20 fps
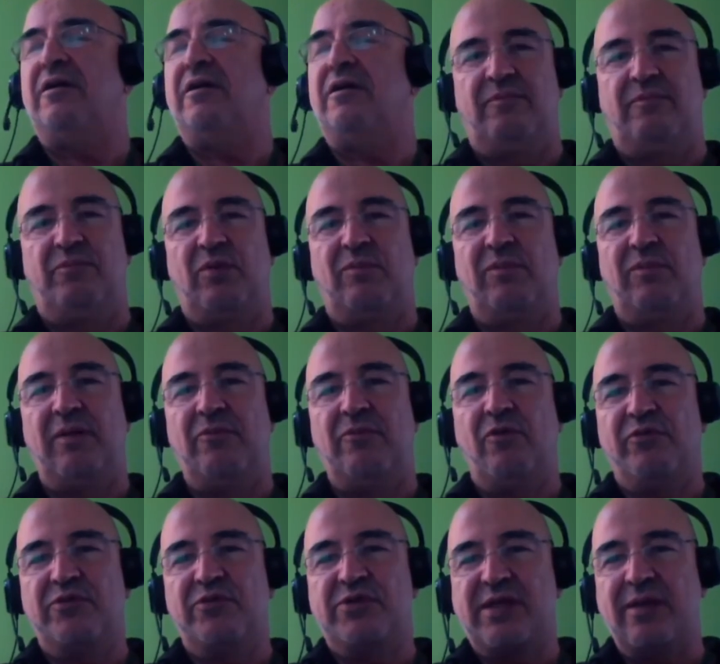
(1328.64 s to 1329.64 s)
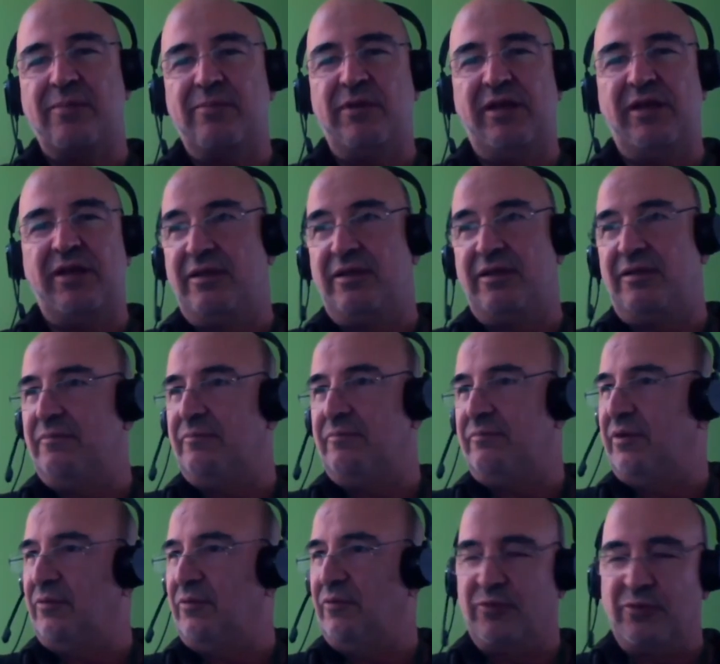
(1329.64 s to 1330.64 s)
problem of stability.
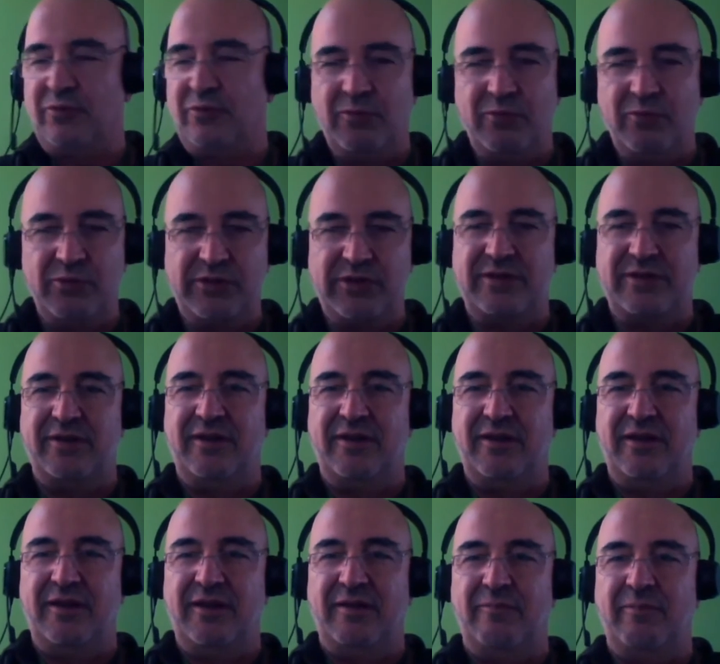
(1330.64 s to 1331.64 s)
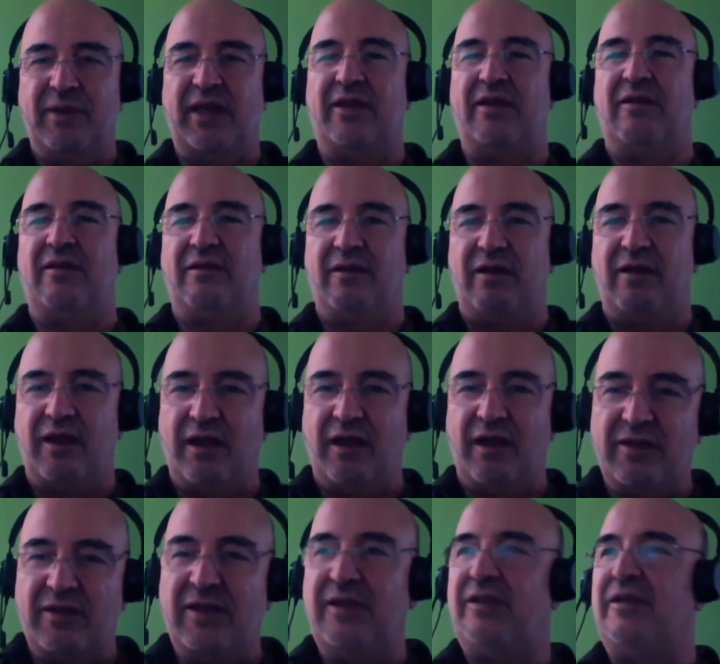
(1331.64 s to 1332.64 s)
Of course, by
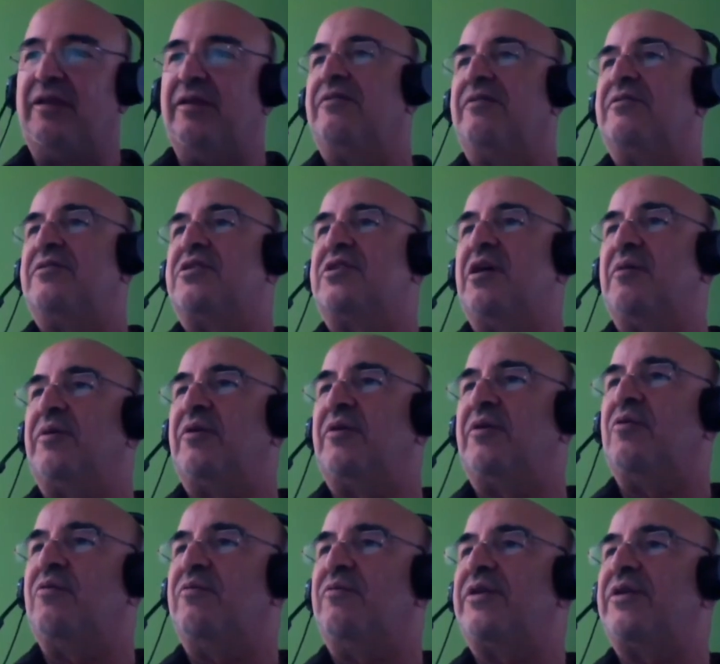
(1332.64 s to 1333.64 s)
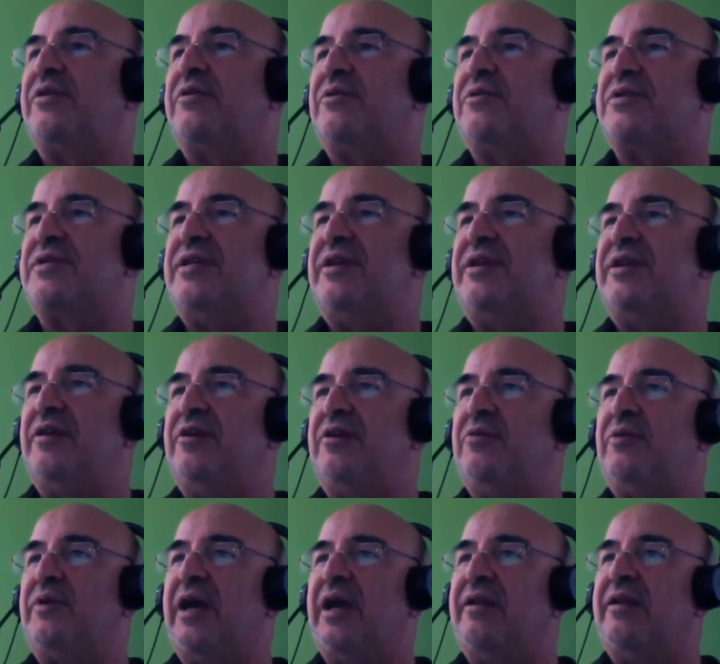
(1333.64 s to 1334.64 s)
adding some converters here, you
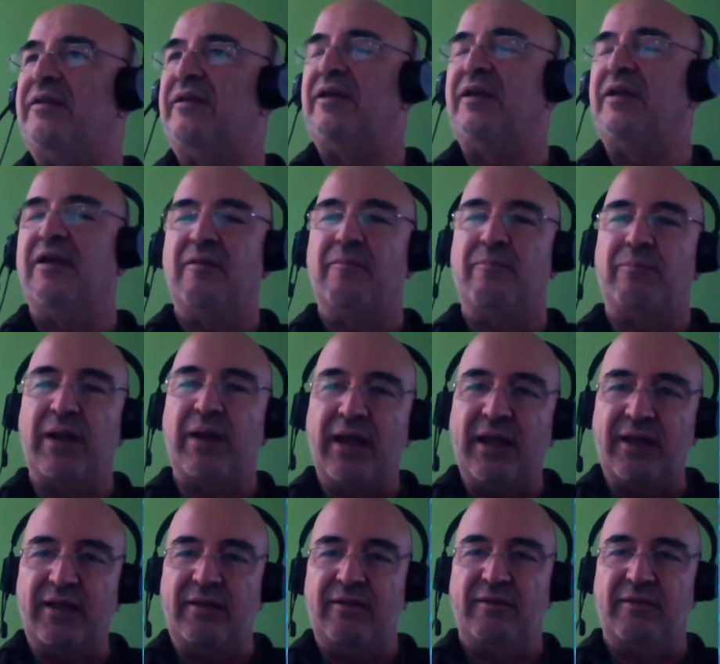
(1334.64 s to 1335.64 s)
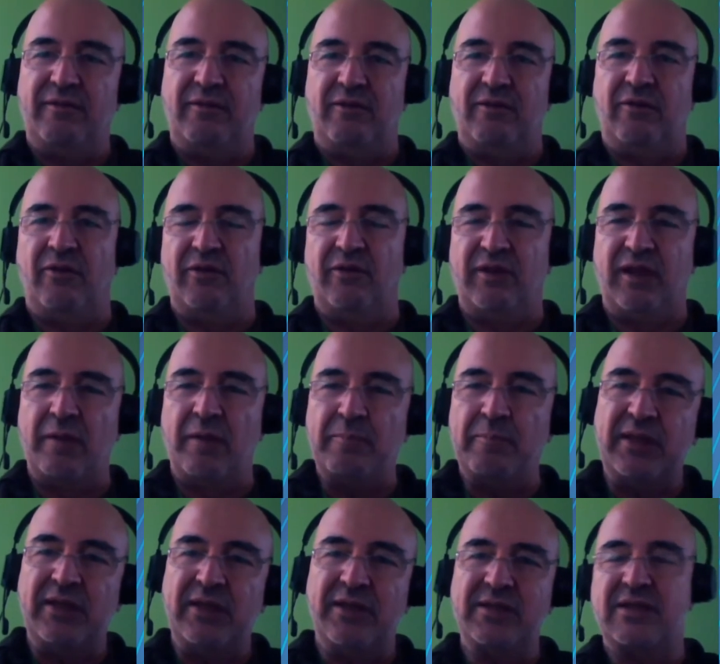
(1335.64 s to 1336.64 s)
can play on the
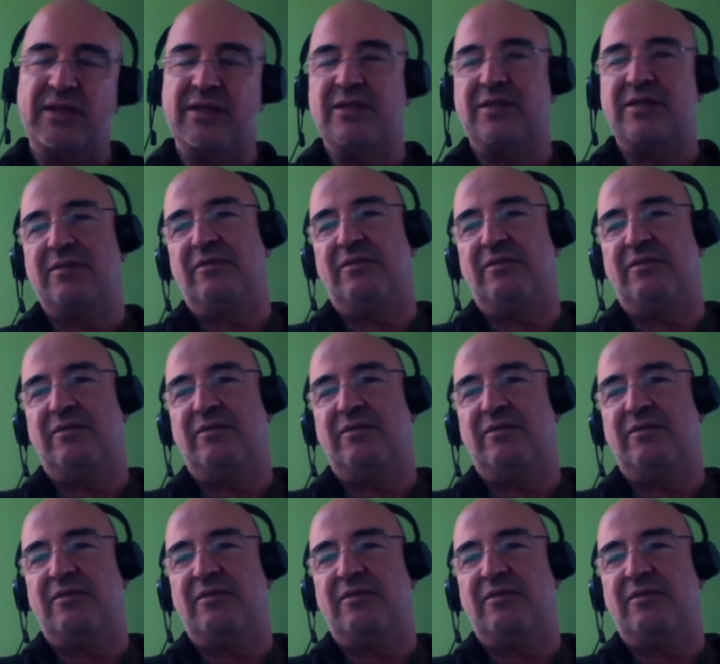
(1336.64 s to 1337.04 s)
impedances,